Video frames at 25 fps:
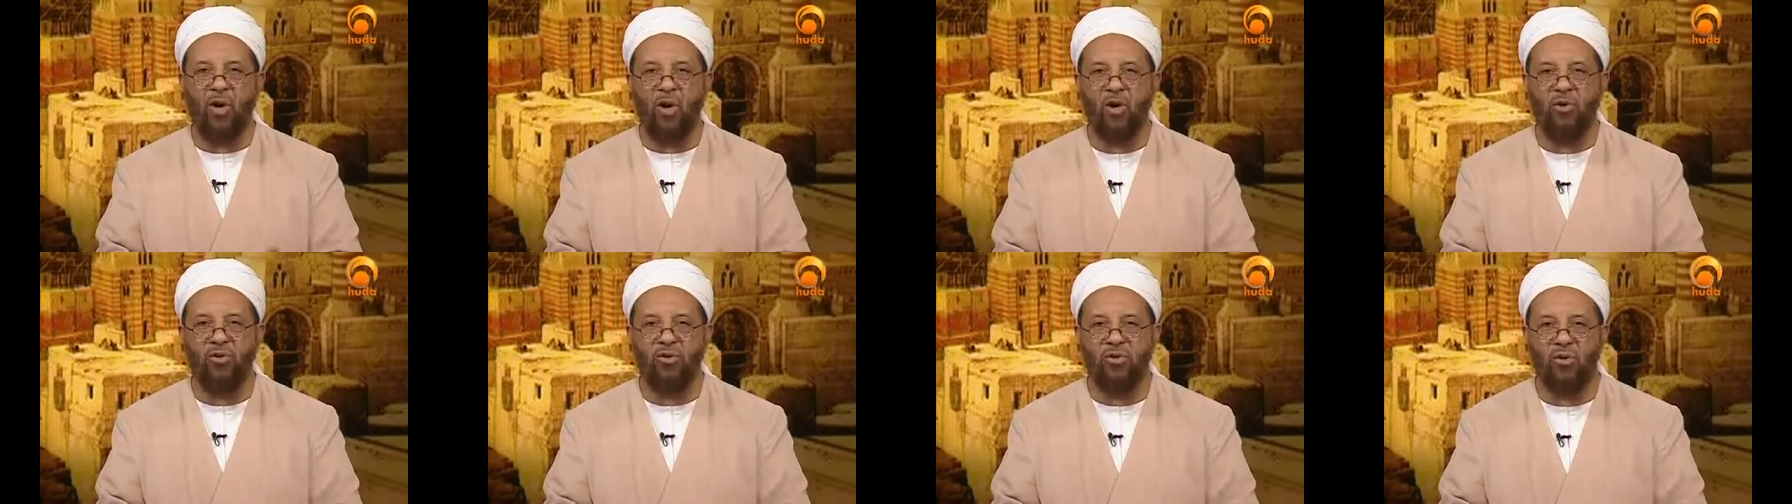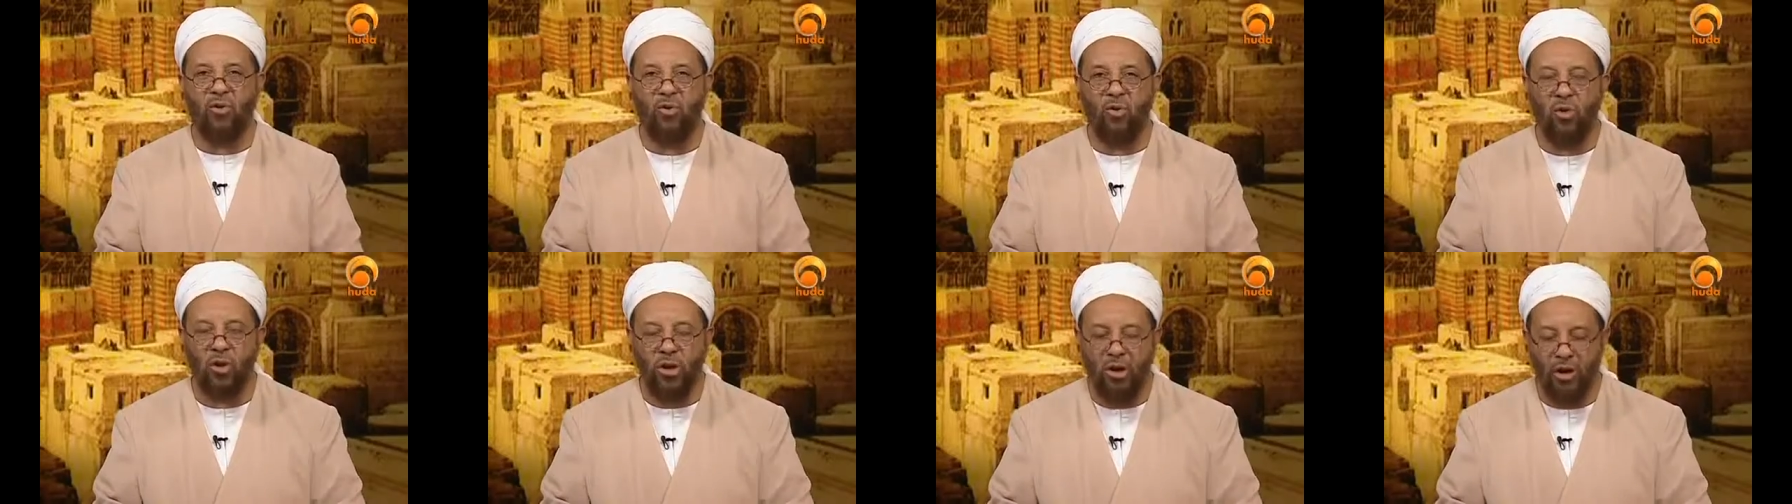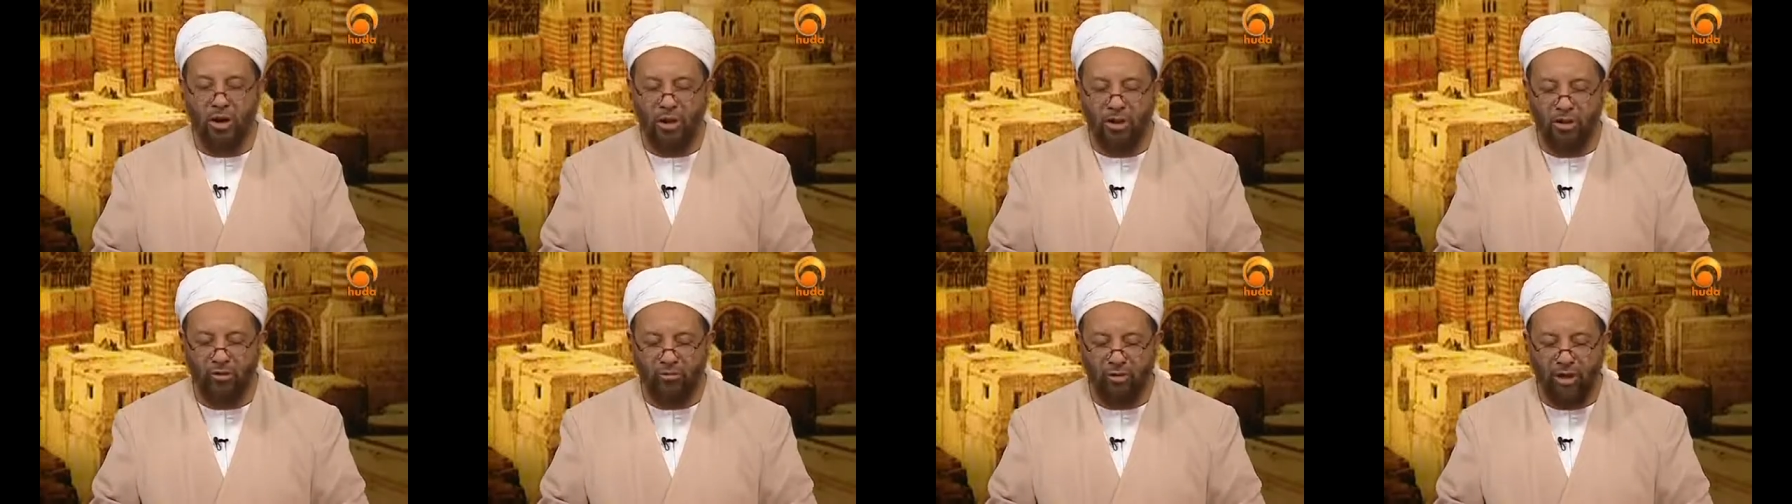also
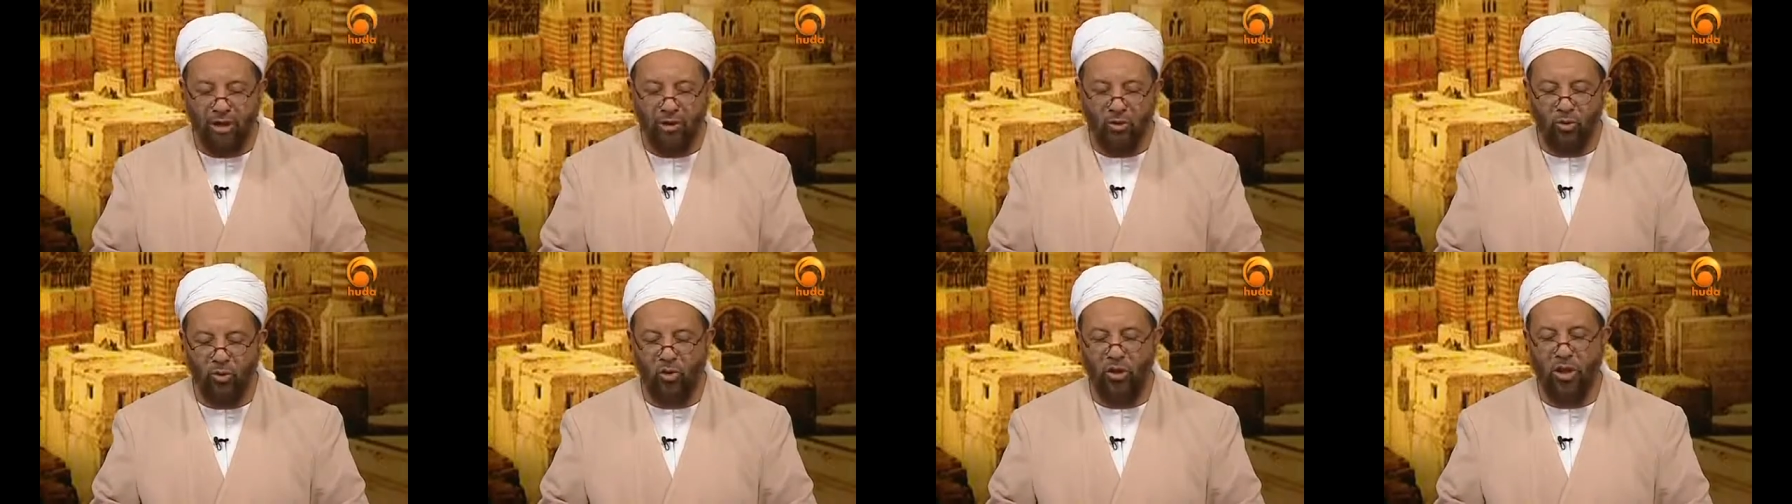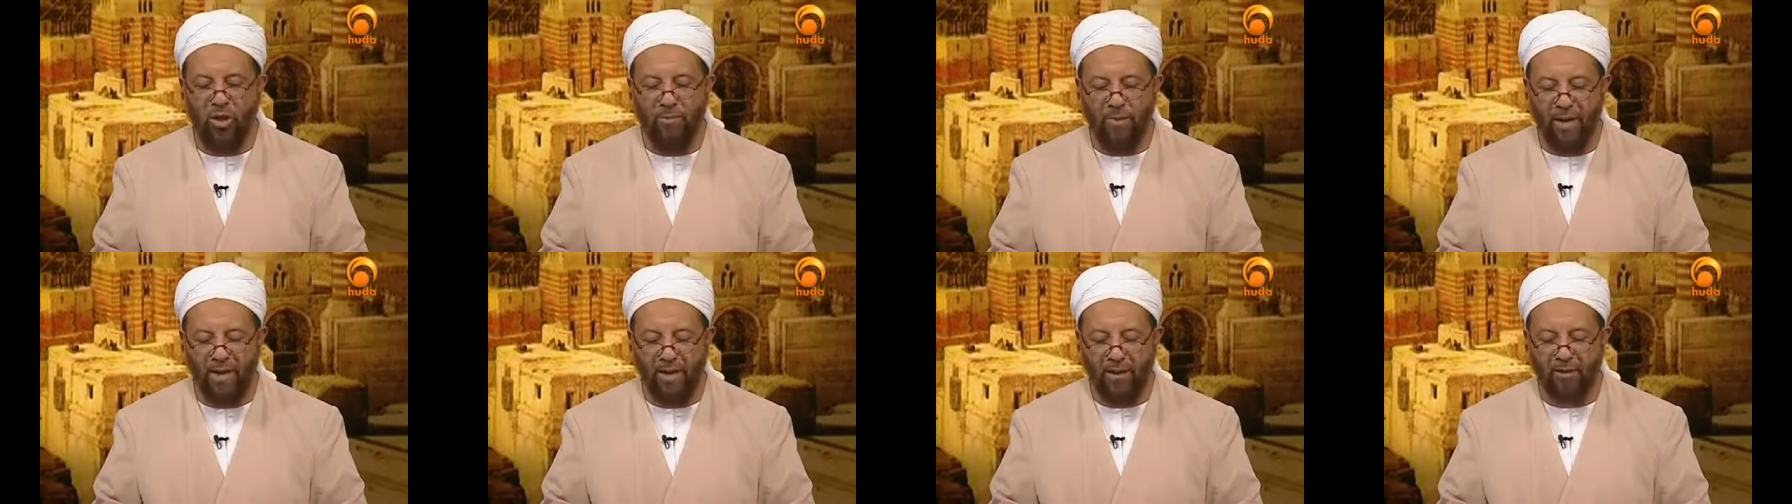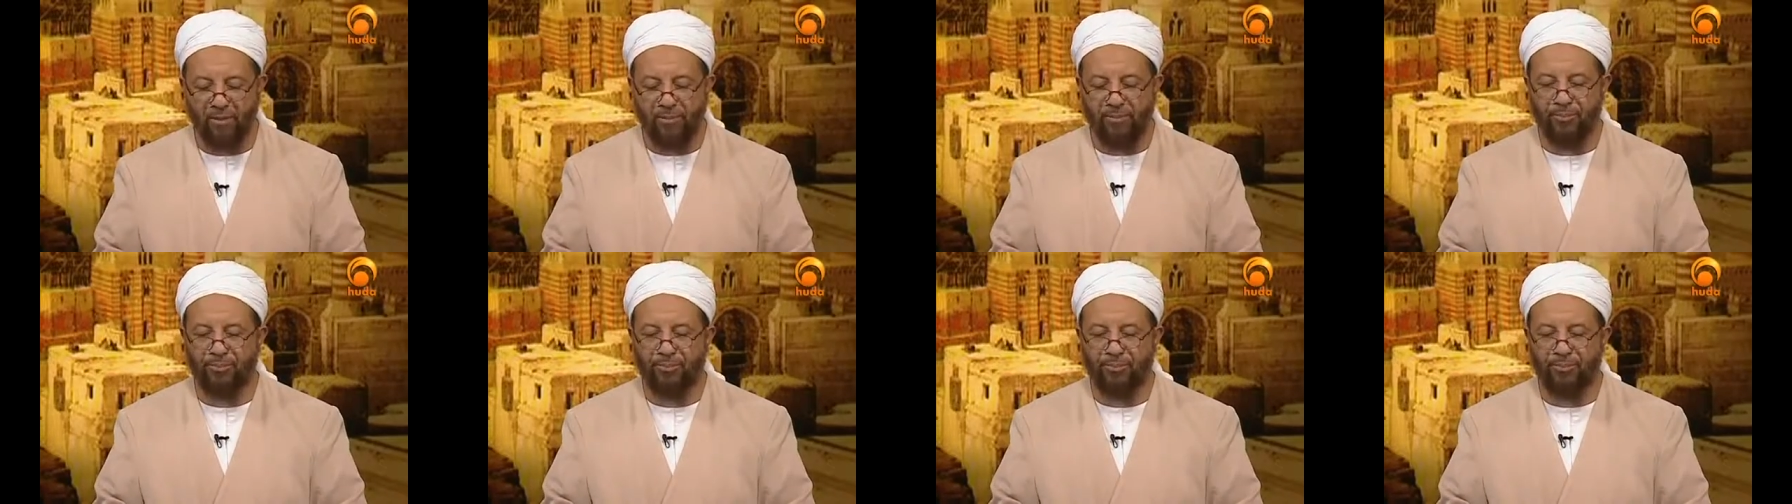great ulama.